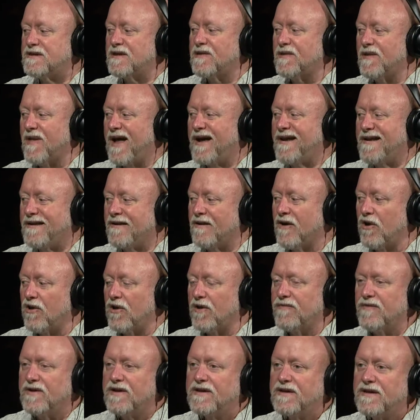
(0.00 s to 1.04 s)
to lighten
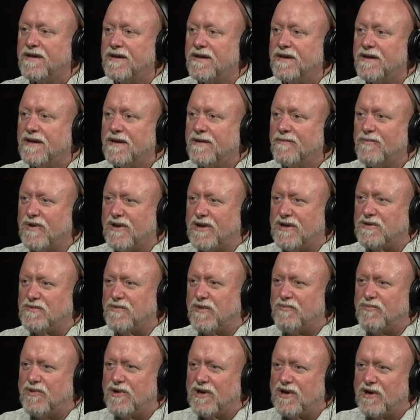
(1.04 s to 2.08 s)
all of it because
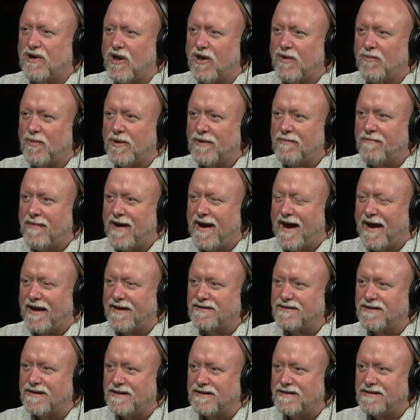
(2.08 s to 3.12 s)
we put it all in one
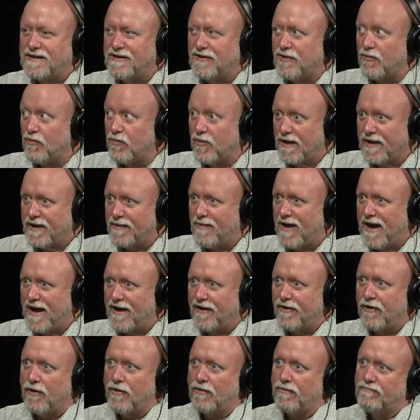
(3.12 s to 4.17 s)
mass. And it's either really
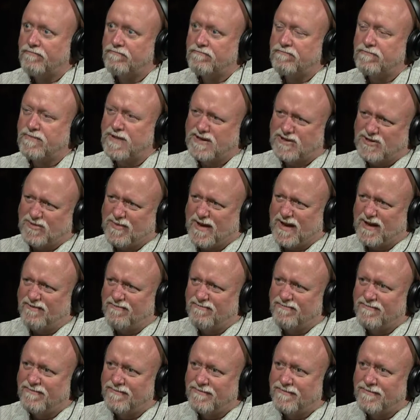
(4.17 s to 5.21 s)
bad or not so bad.
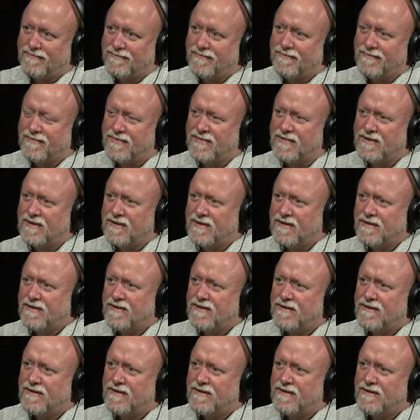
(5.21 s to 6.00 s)
Yeah. And I'm